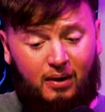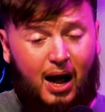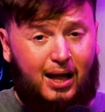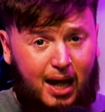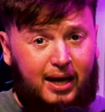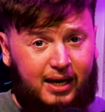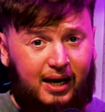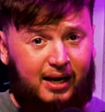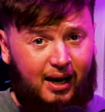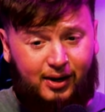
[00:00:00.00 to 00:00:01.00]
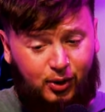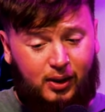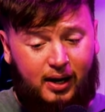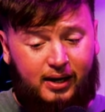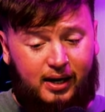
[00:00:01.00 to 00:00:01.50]
I like it. I do
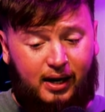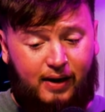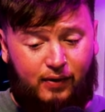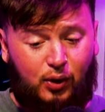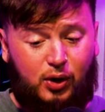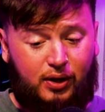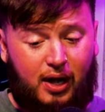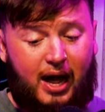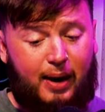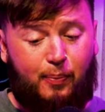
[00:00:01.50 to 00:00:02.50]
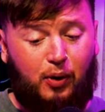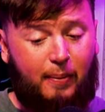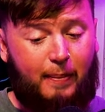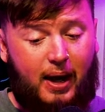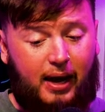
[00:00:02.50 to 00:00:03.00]
like it. If you look at the April
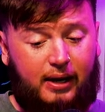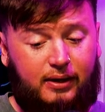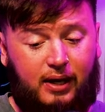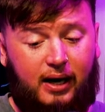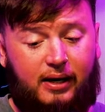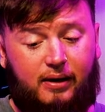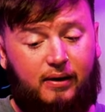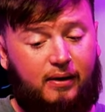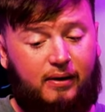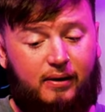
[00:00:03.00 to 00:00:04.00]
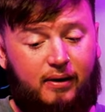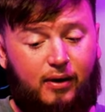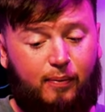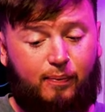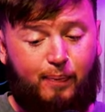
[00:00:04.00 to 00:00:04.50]
and May, like
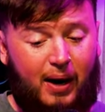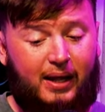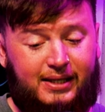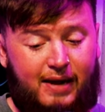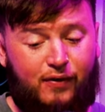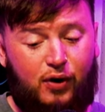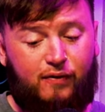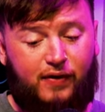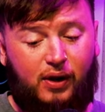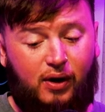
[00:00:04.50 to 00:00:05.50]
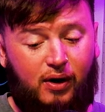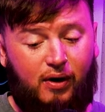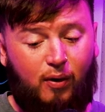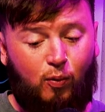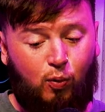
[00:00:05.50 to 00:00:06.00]
Palace, Everton,
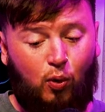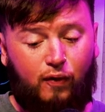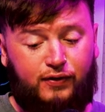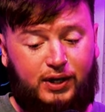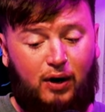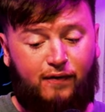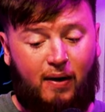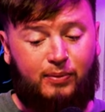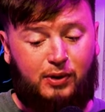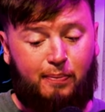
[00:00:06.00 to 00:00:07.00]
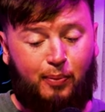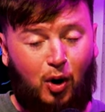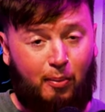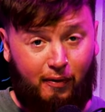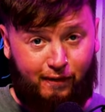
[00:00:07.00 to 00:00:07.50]
Villa, Wolves, Southampton,
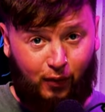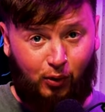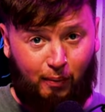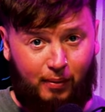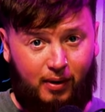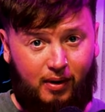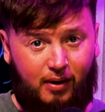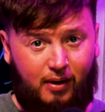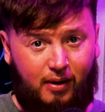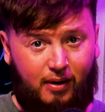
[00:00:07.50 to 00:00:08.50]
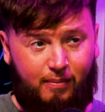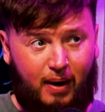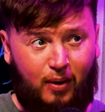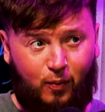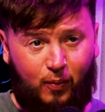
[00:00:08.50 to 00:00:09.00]
Bournemouth, Fulham.
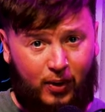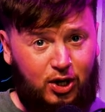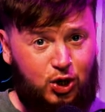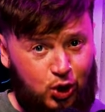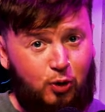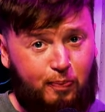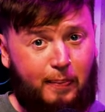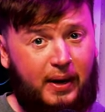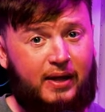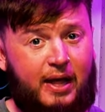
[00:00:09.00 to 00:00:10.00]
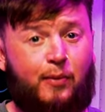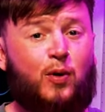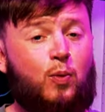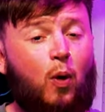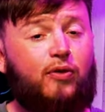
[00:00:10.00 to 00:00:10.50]
Mate, we should be beating them.
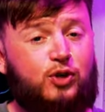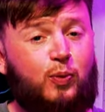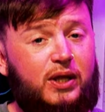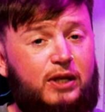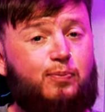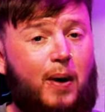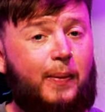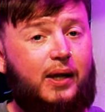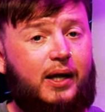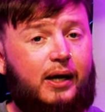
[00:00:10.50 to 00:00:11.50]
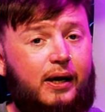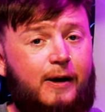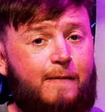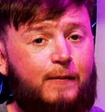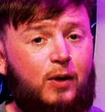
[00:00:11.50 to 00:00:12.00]
We want to win this Premier League.
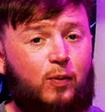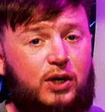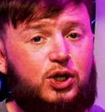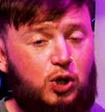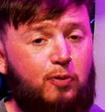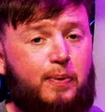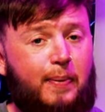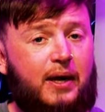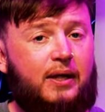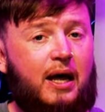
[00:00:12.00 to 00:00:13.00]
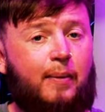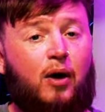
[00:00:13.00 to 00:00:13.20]
We should be beating them.